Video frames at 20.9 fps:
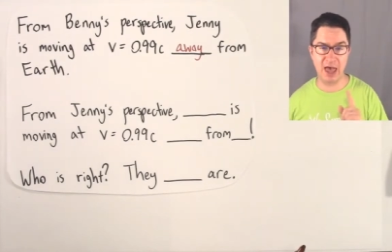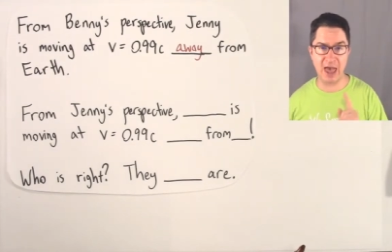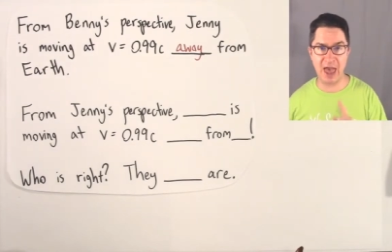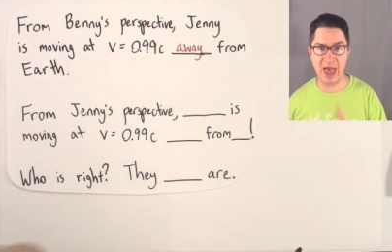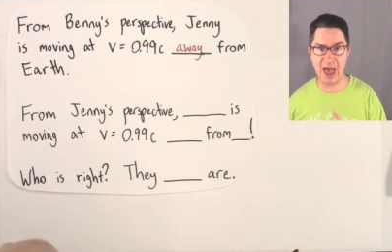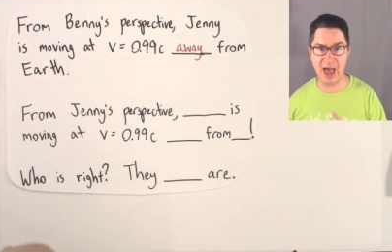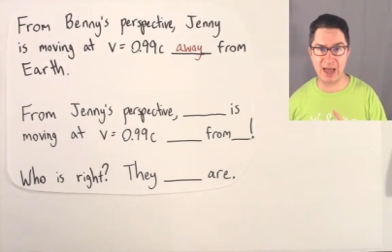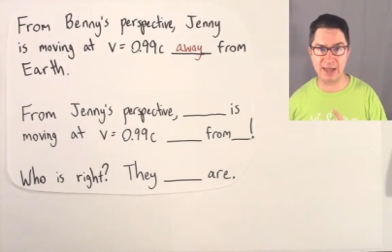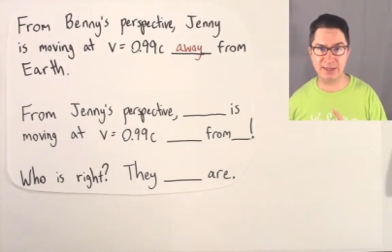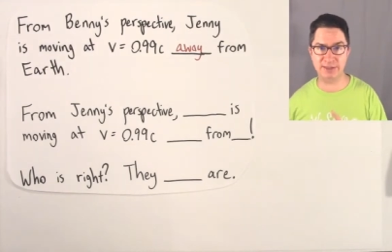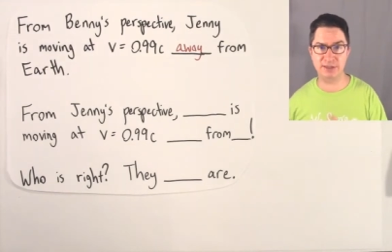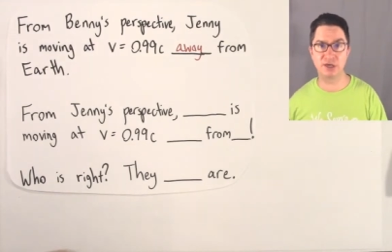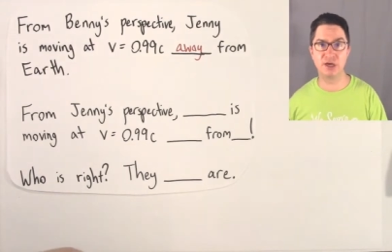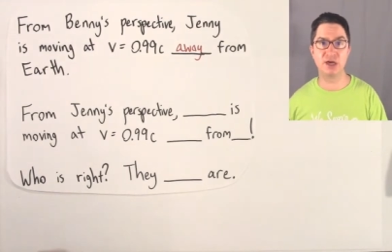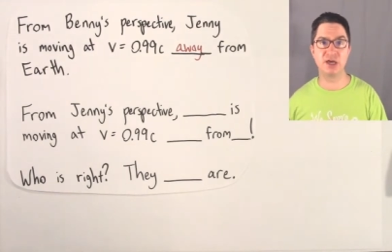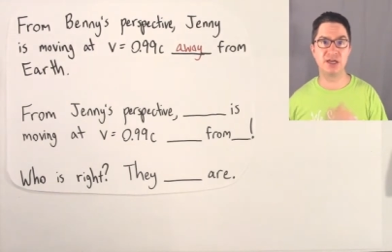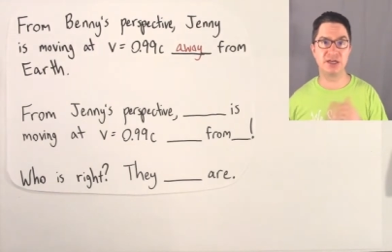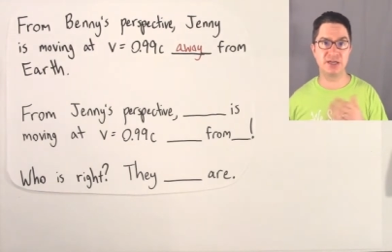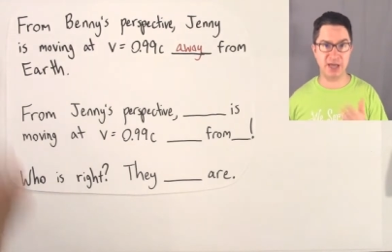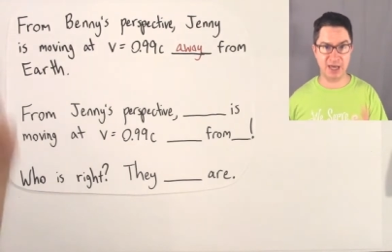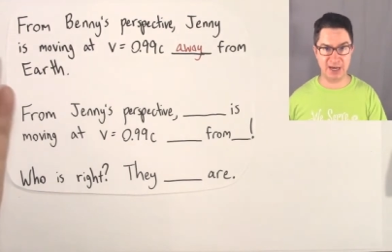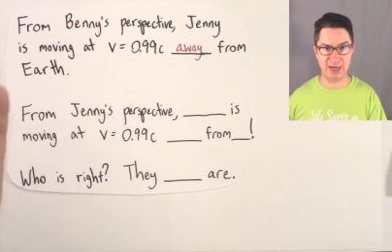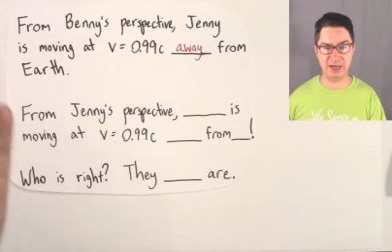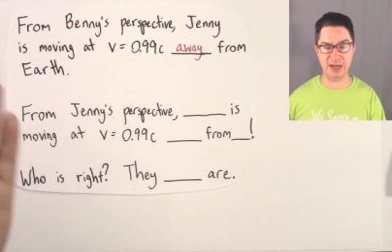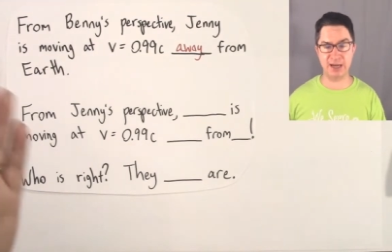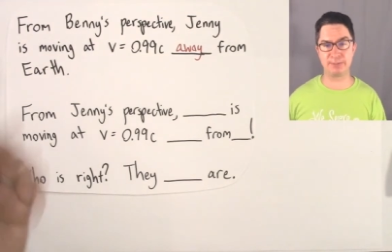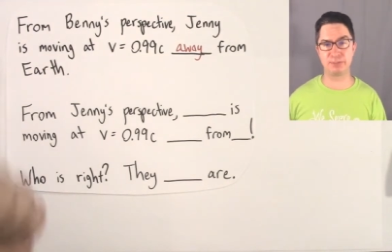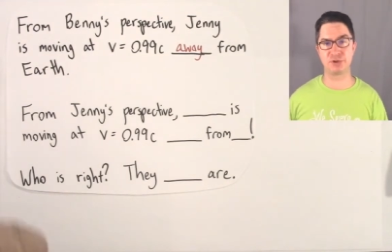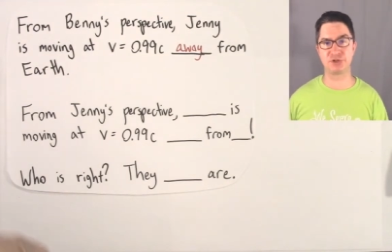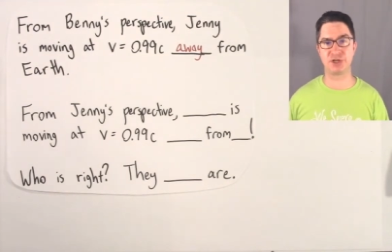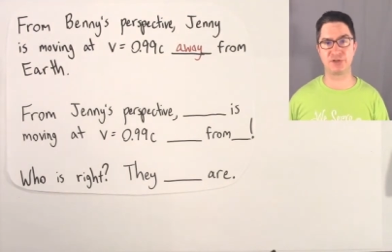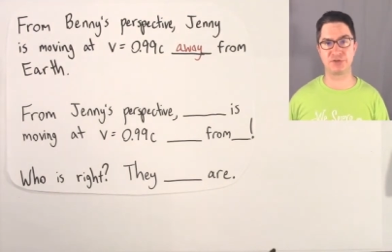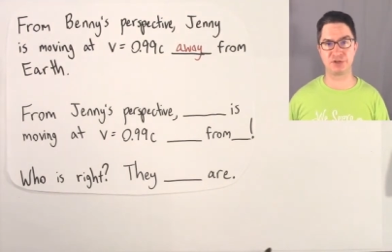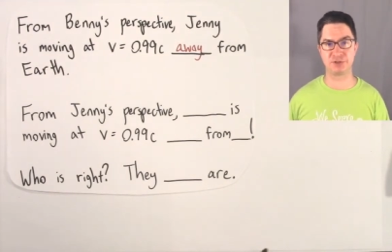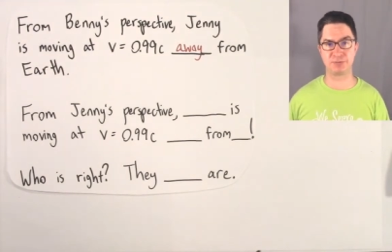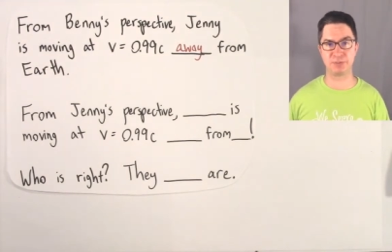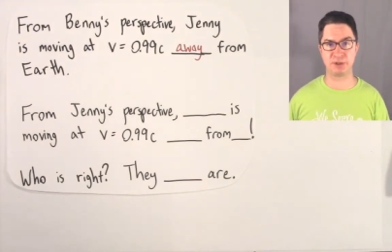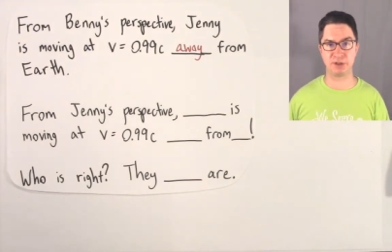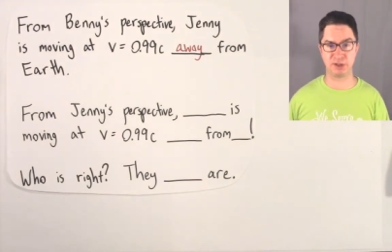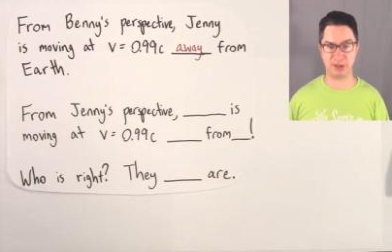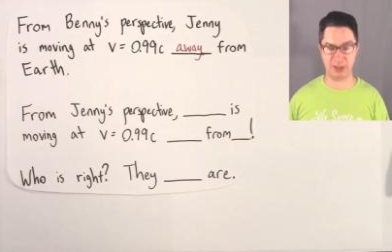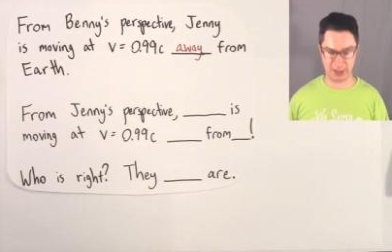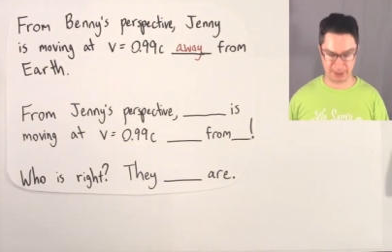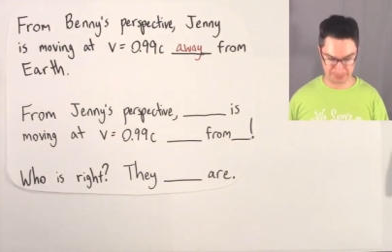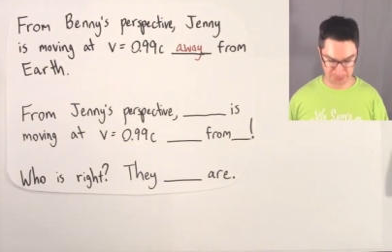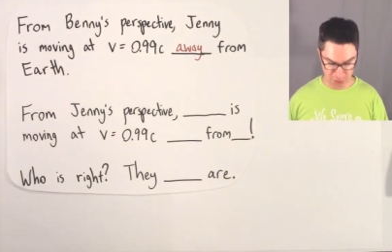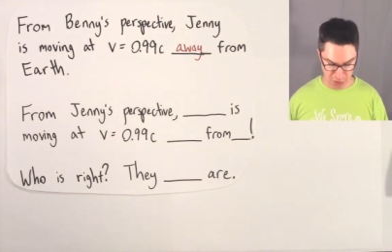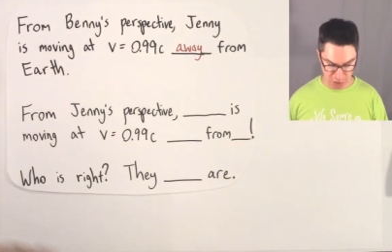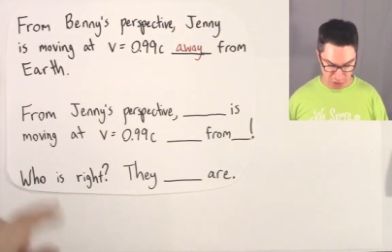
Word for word: at 99% the speed of light.